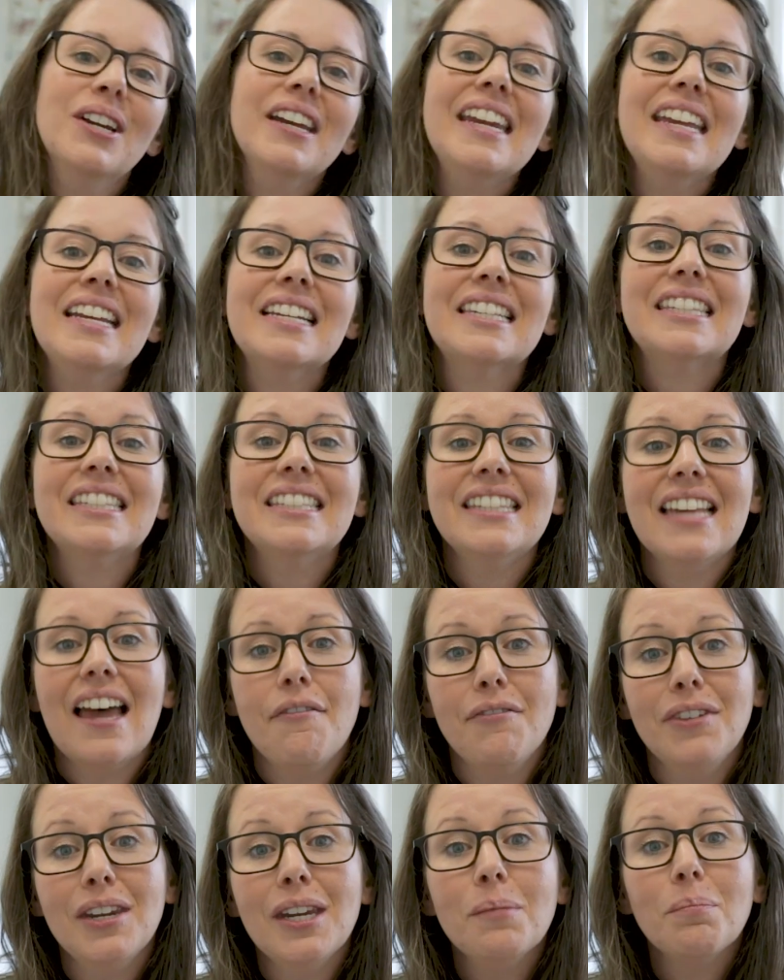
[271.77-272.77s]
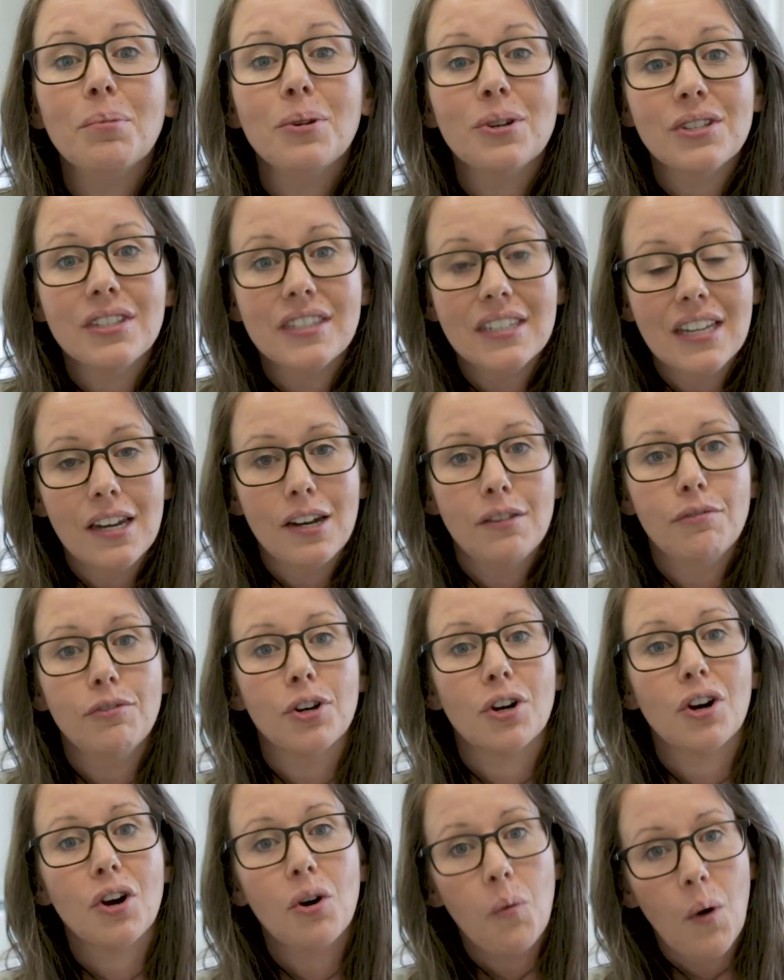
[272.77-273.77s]
getting 70% of
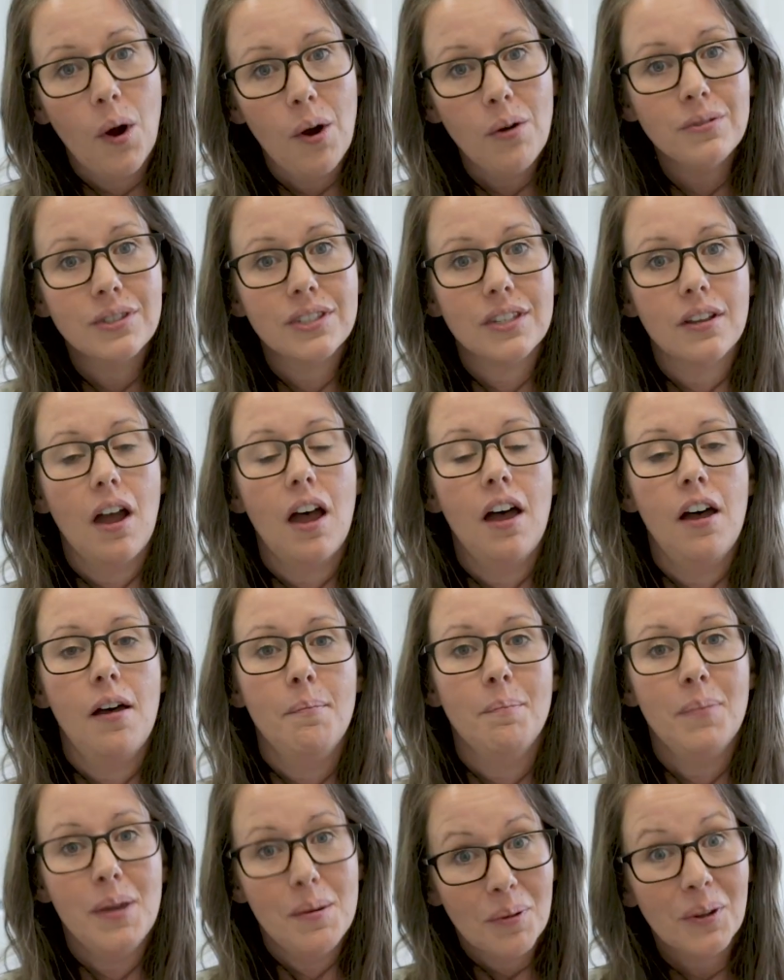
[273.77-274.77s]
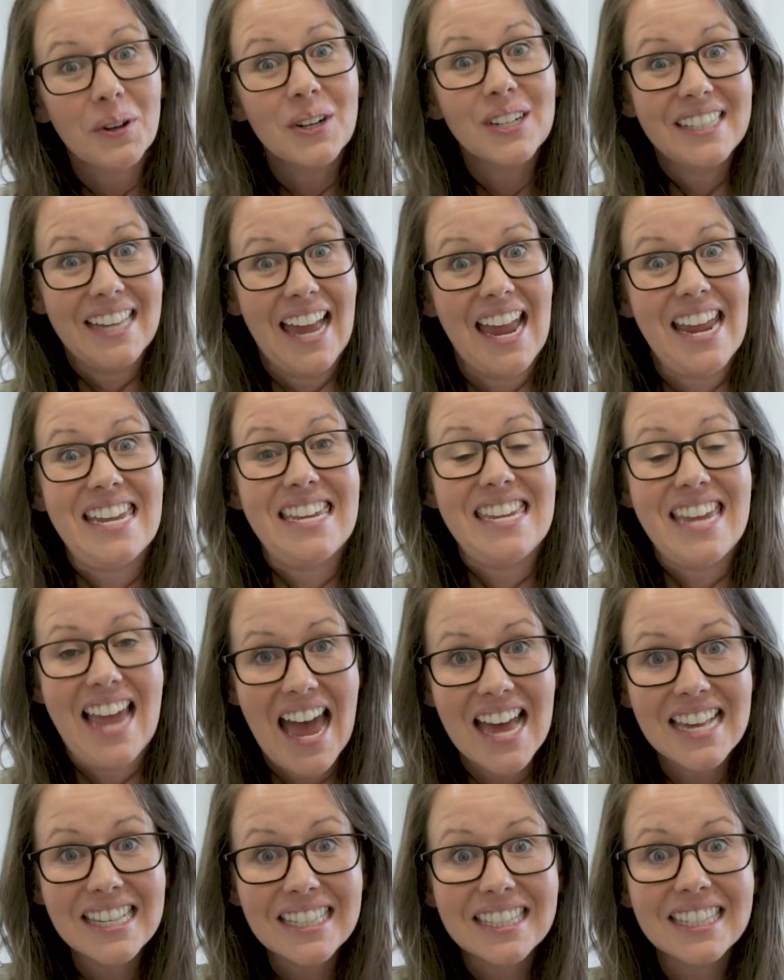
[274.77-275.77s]
your quotes, people are saying
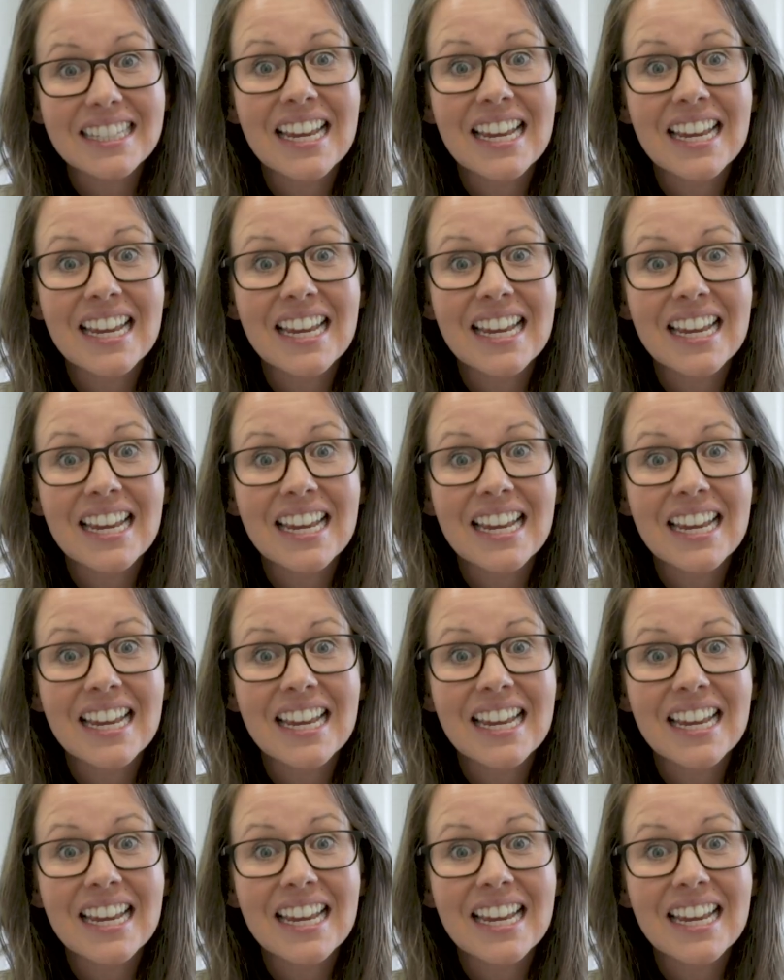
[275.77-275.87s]
yes,